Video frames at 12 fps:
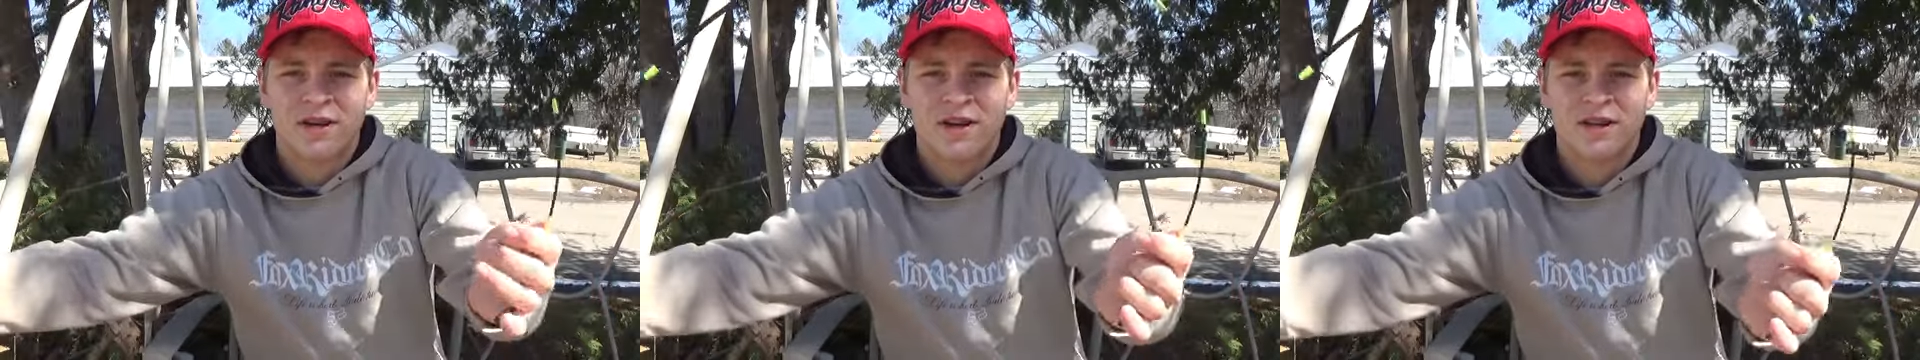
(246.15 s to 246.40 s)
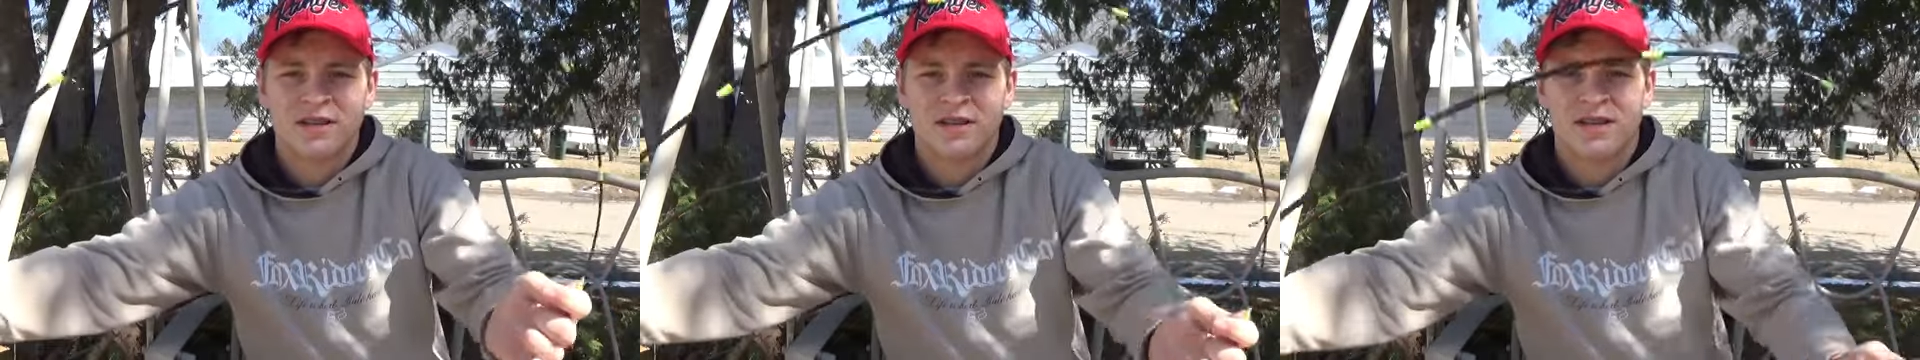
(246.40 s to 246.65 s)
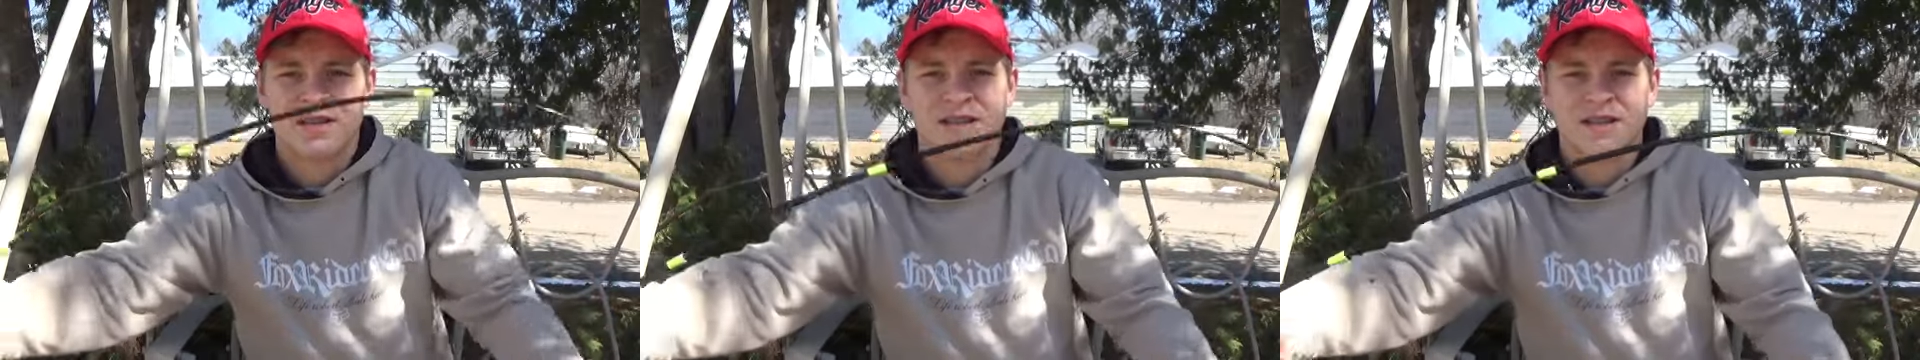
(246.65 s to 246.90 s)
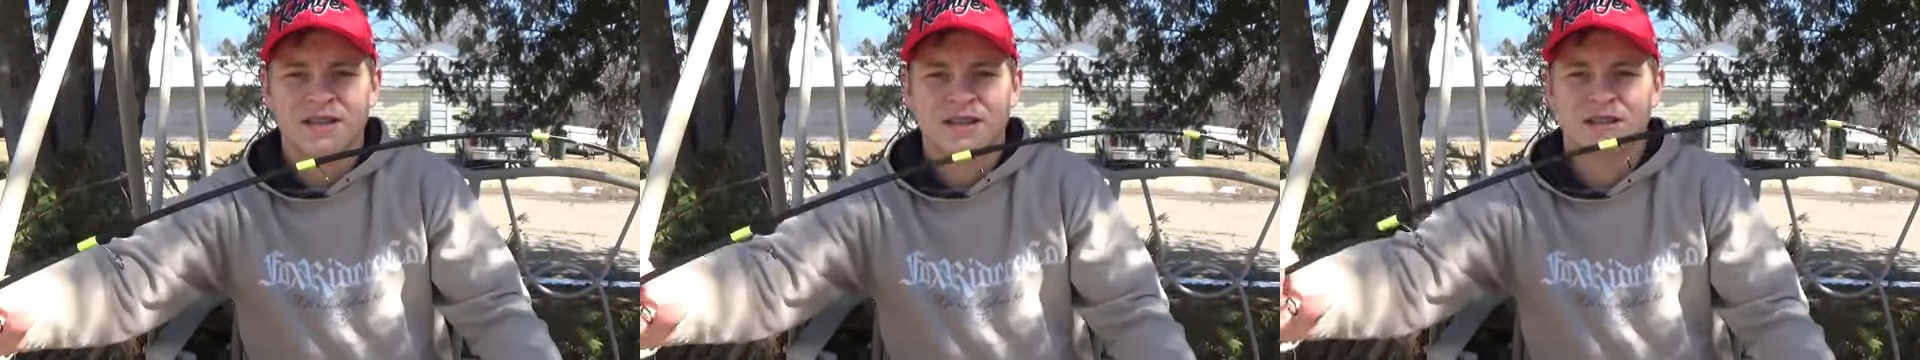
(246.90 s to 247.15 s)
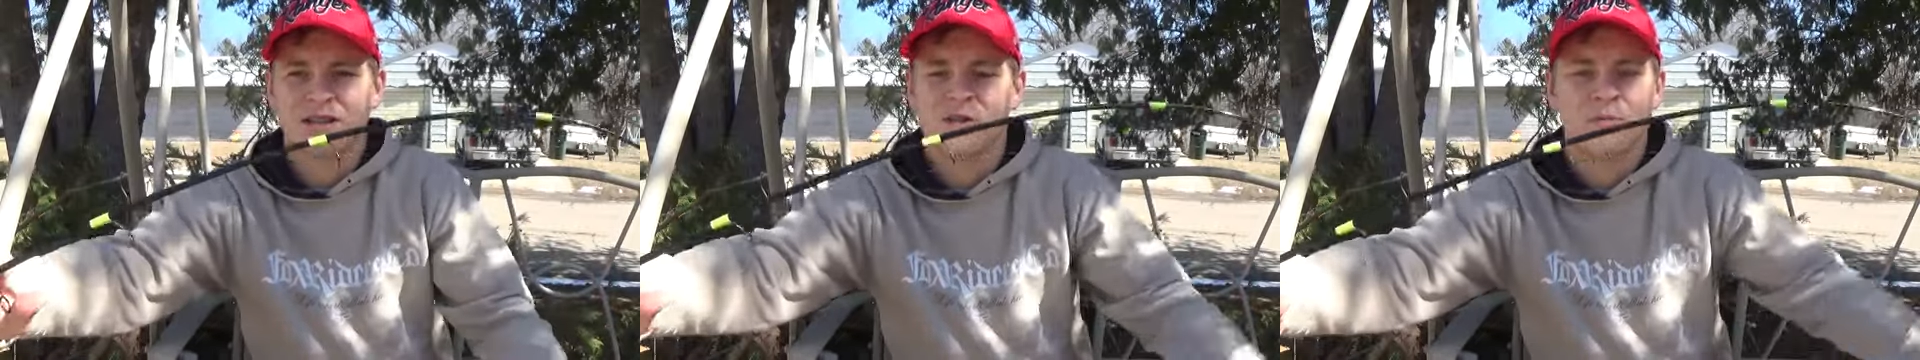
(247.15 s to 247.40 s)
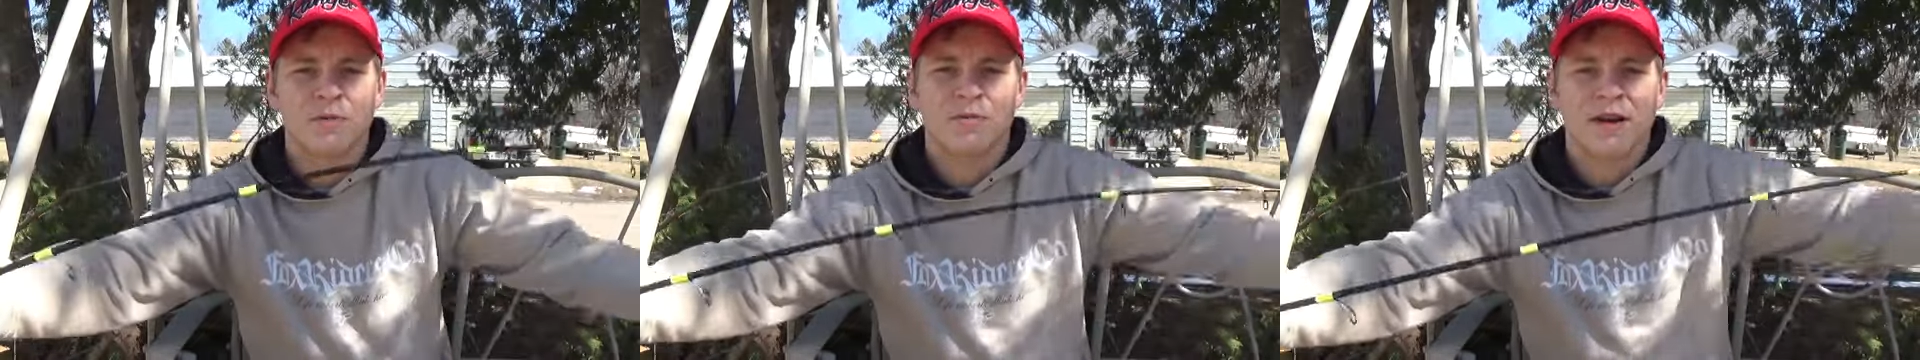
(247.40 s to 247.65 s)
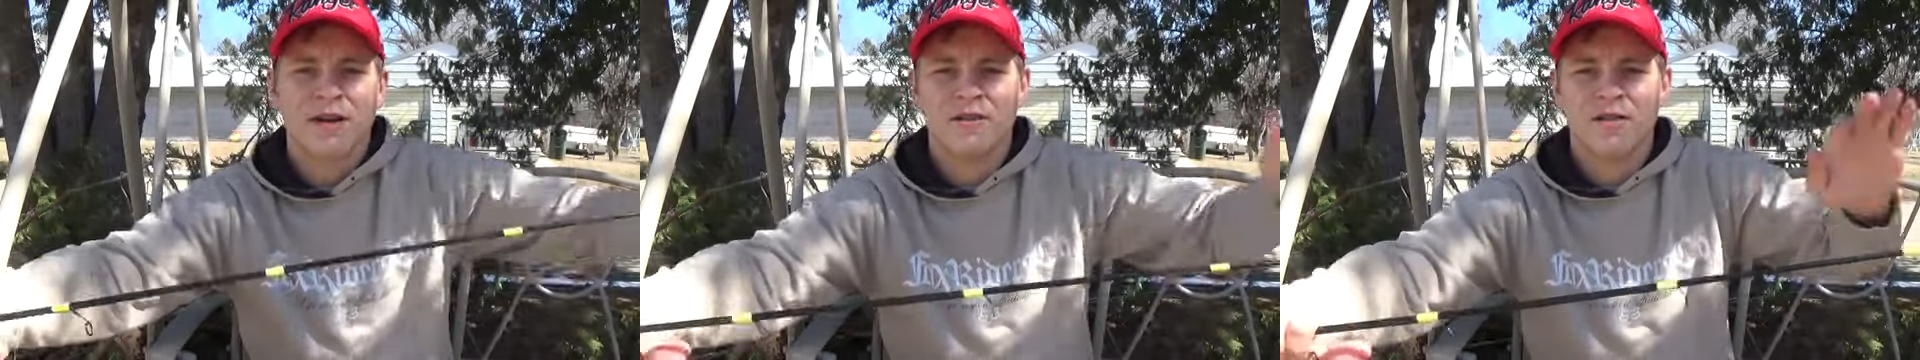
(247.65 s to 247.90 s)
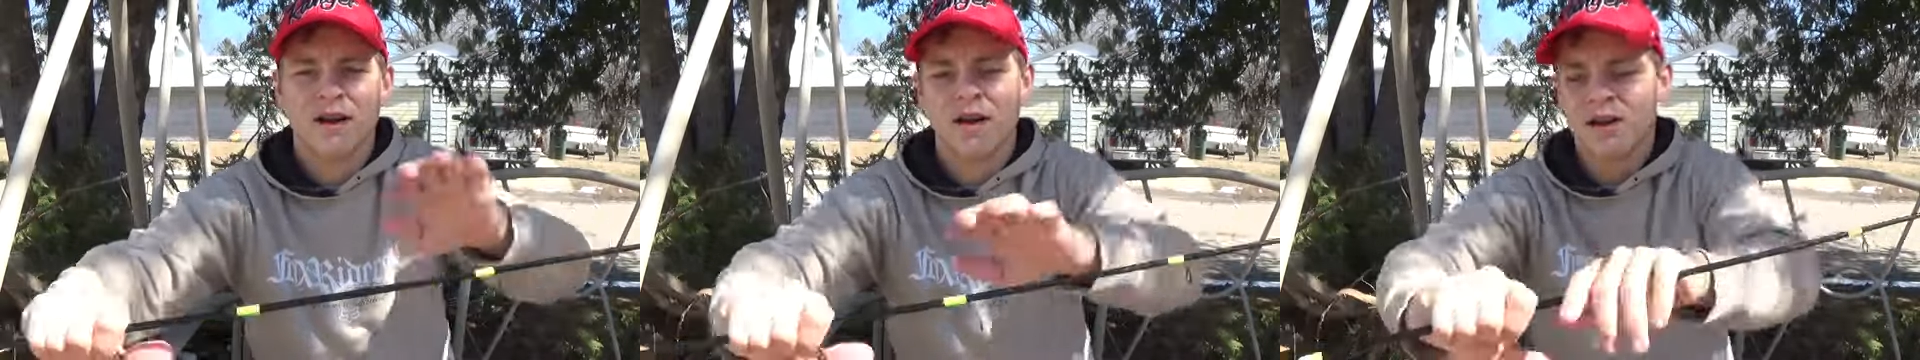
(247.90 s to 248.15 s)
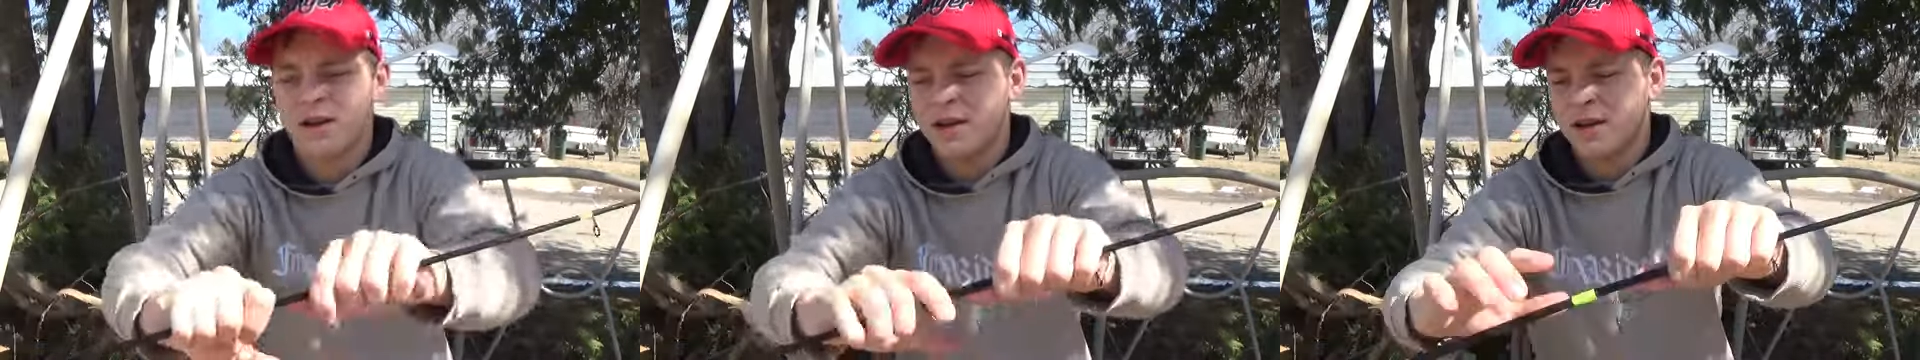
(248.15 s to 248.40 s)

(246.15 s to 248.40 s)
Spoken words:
and it's like this super bendy rod.